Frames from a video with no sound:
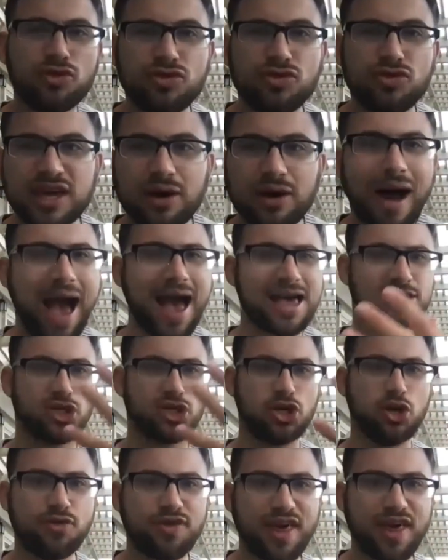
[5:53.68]
the
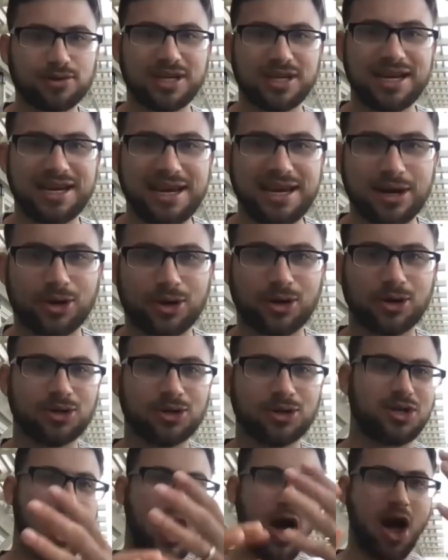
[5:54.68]
last 2,000
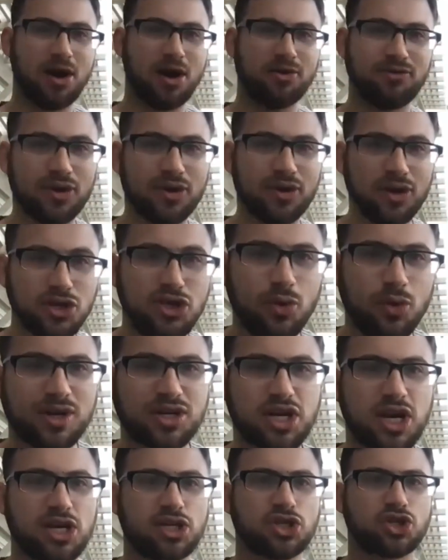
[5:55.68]
years of
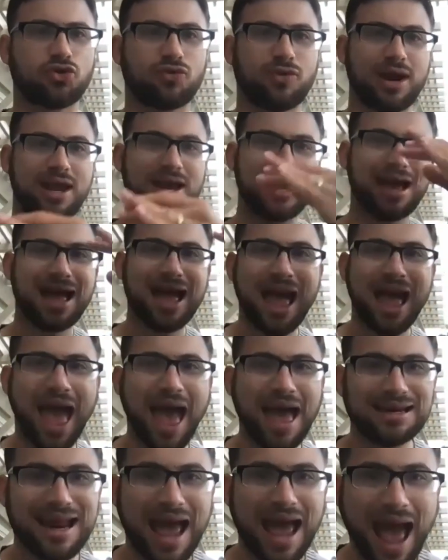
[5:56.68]
Jewish history
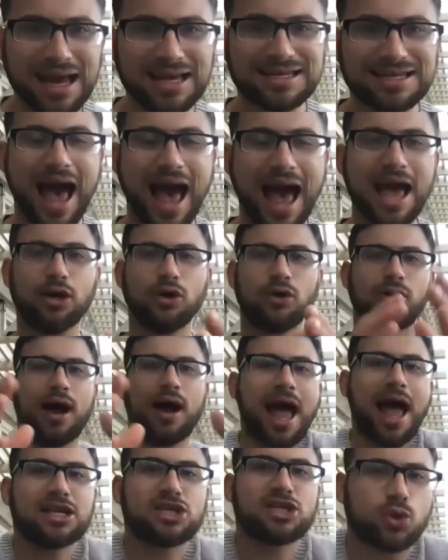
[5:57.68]
and exile
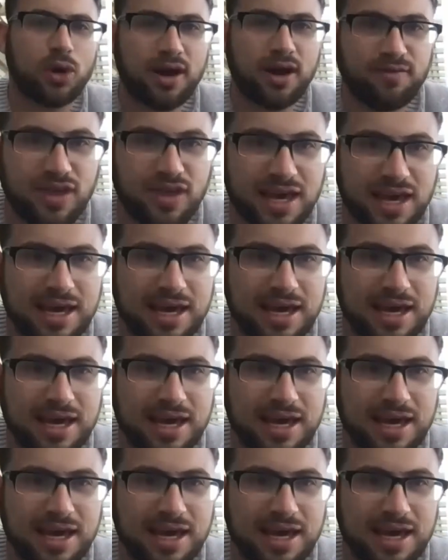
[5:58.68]
and sort of